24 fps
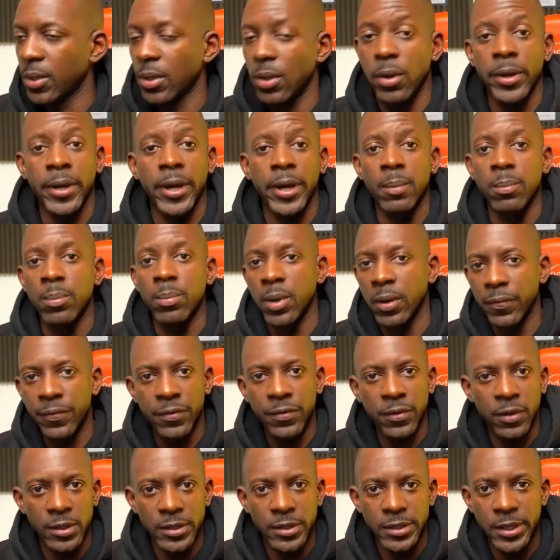Okay, both
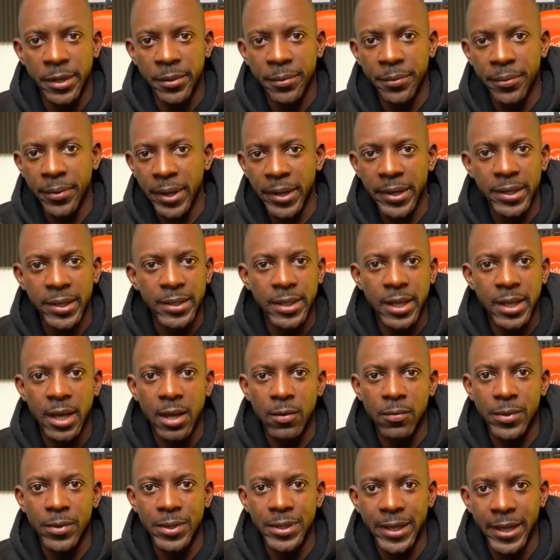nodes are running now
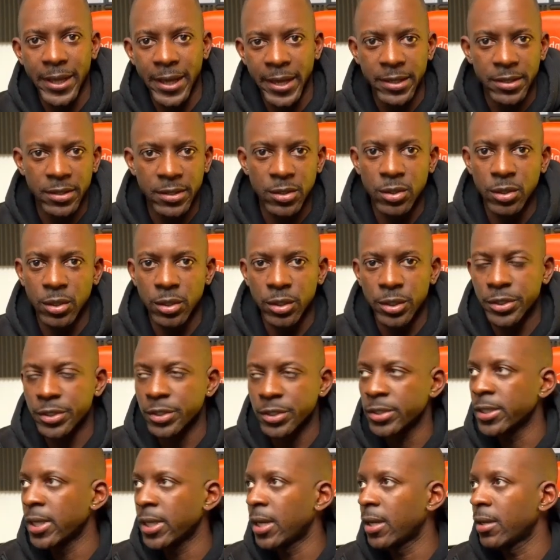with 8 cores.
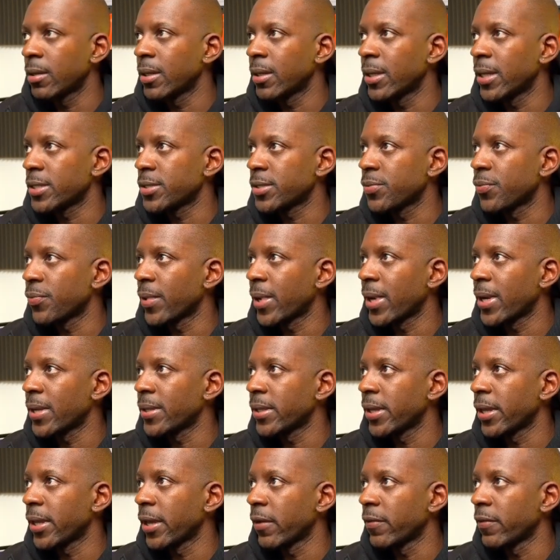Now let's run the
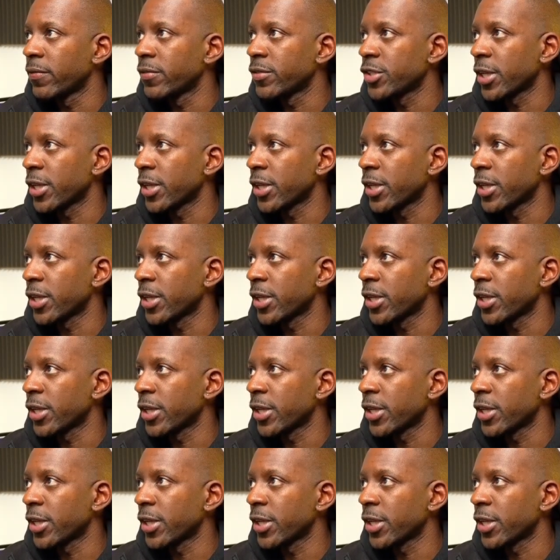health check